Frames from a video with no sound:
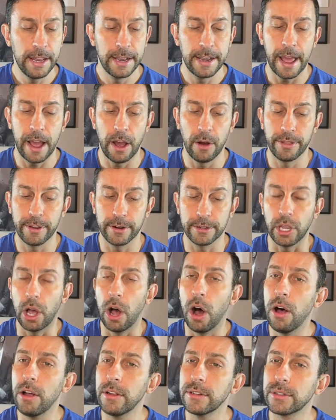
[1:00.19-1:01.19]
Now, there's
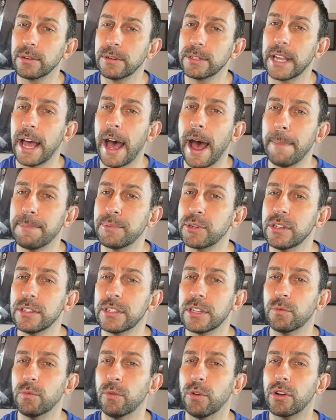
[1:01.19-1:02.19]
all sorts of
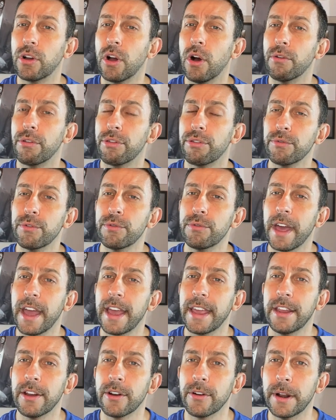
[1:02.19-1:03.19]
options, and we'll go through
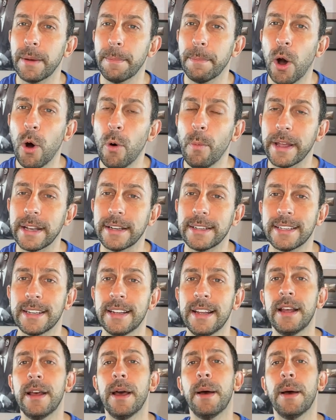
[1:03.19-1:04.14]
that here in a moment.